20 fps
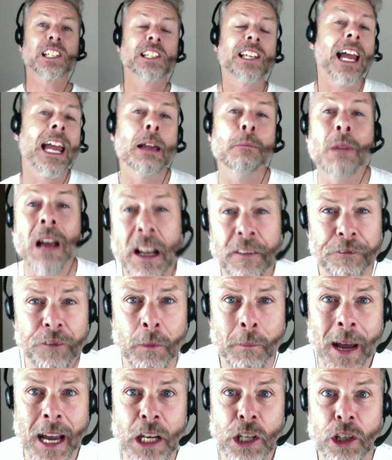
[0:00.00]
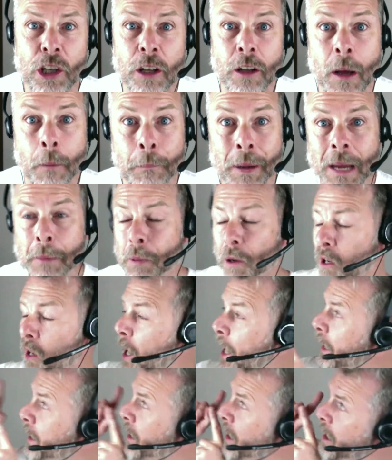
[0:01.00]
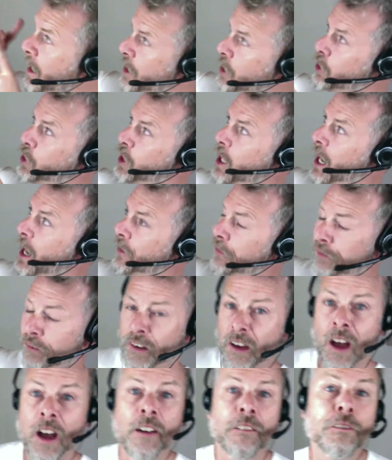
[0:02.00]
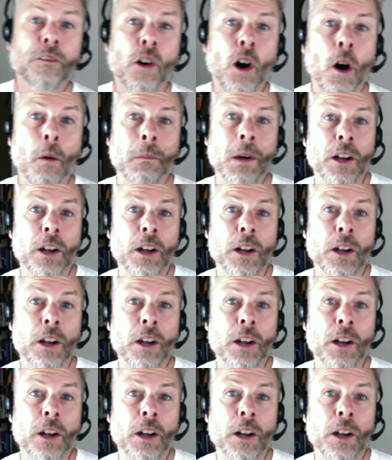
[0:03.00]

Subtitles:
same information that people like Jeff from